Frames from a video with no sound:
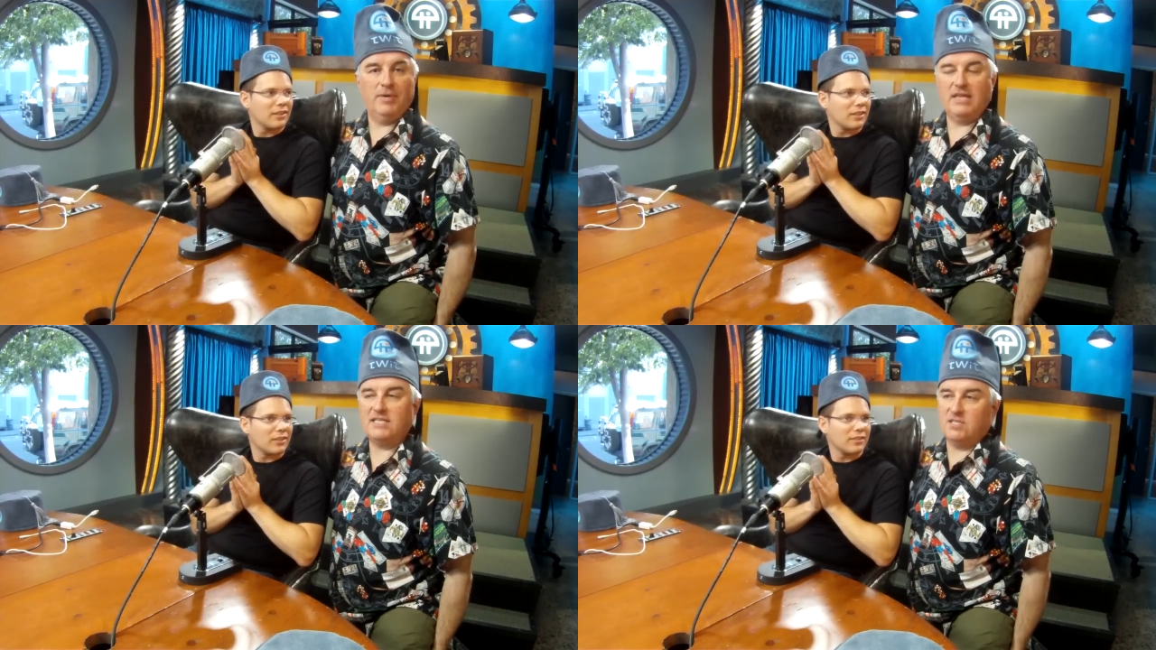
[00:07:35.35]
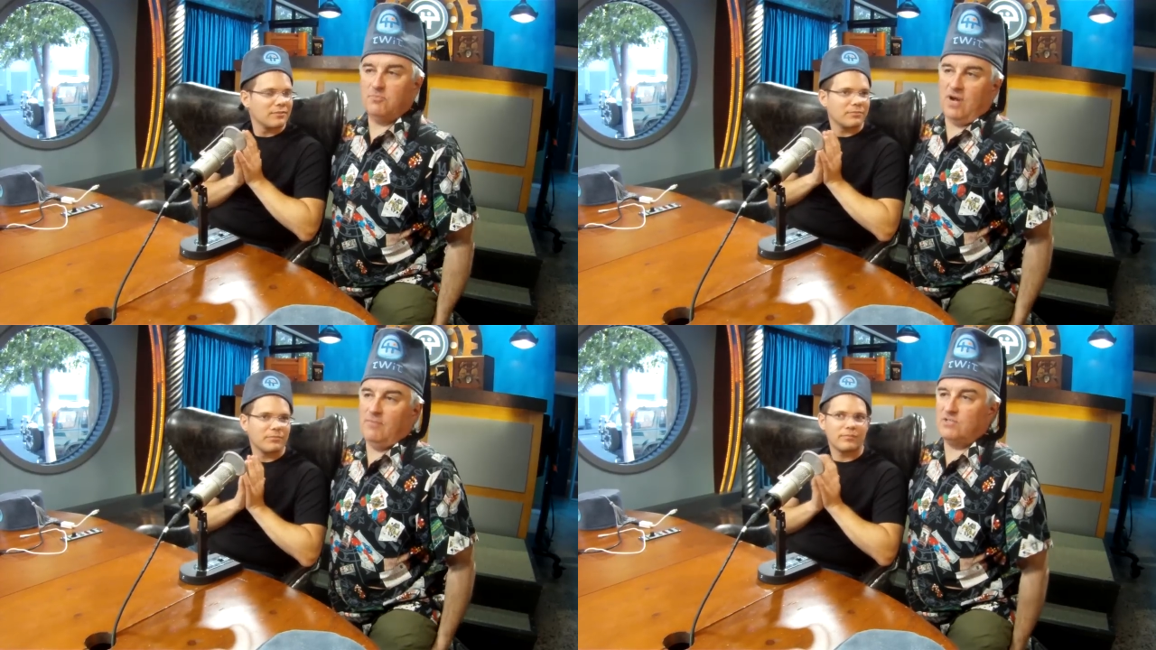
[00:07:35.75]
Speaker 1: I mean, that's the
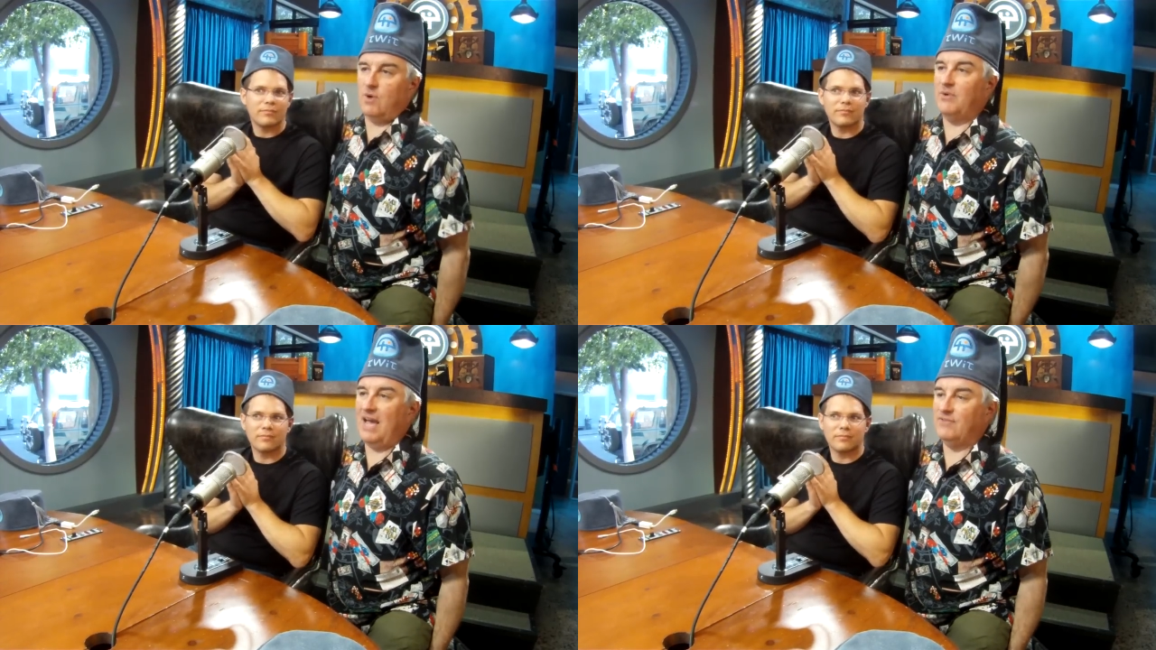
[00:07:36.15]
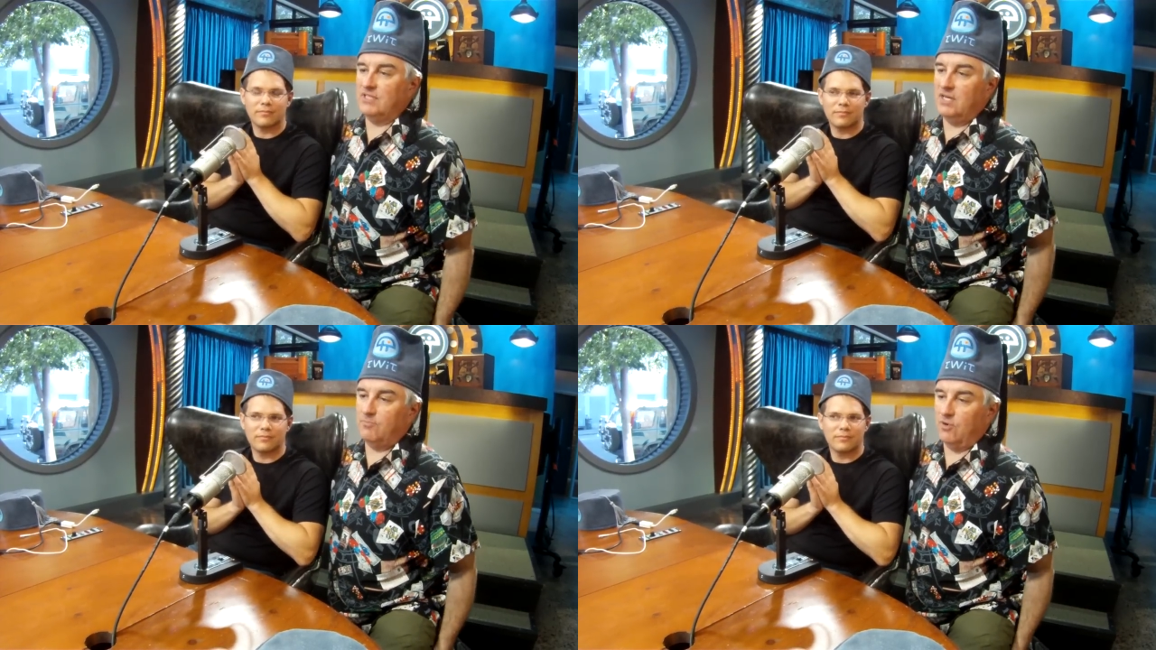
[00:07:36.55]
problem. That's why we
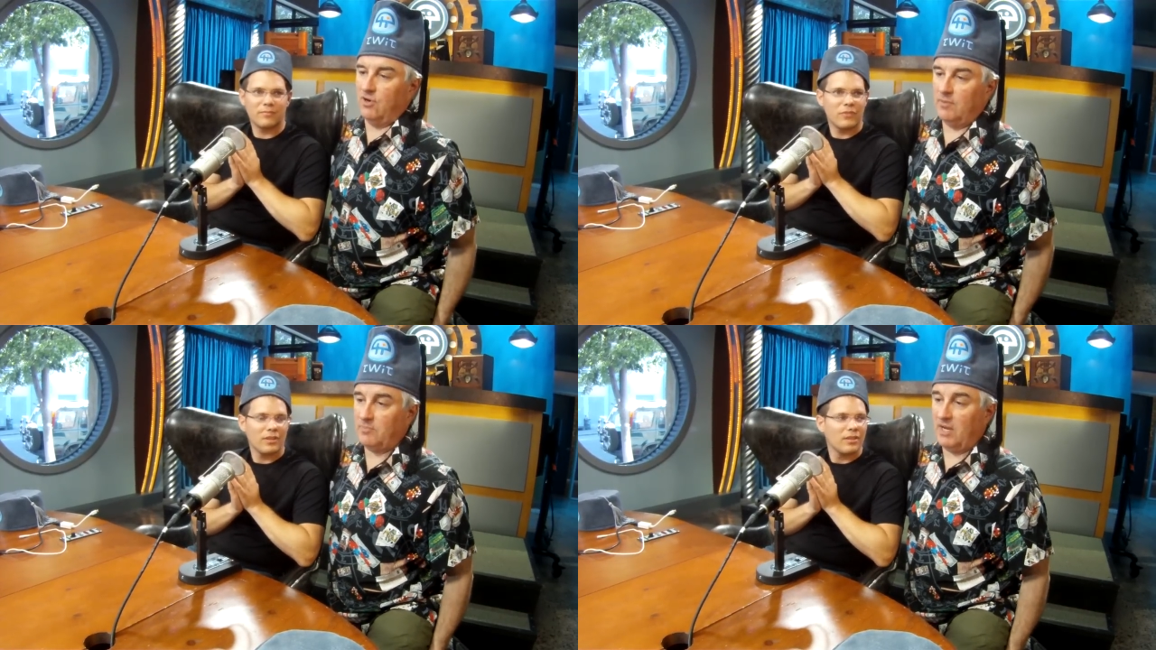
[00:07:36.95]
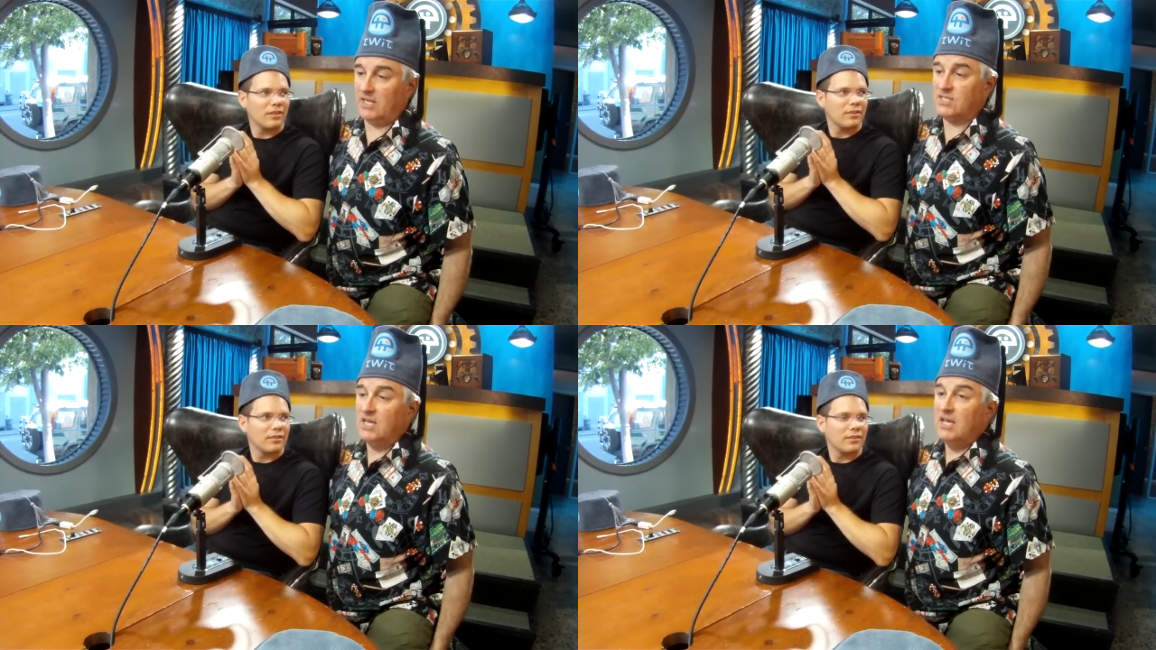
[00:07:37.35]
haven't done a programming
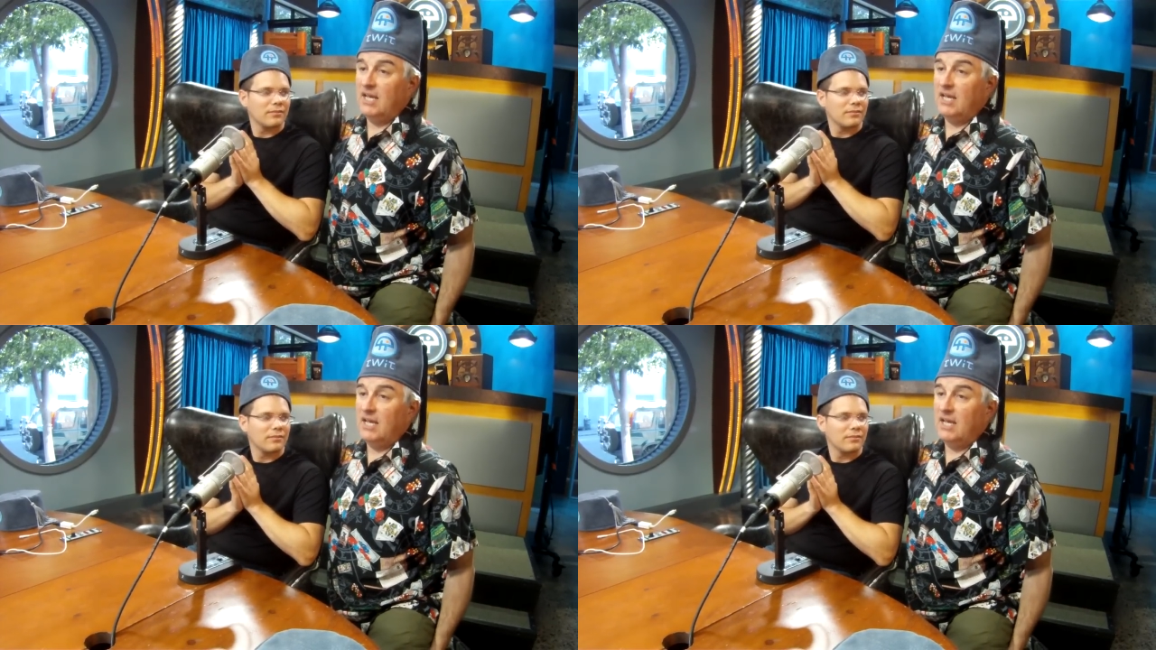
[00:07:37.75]
podcast.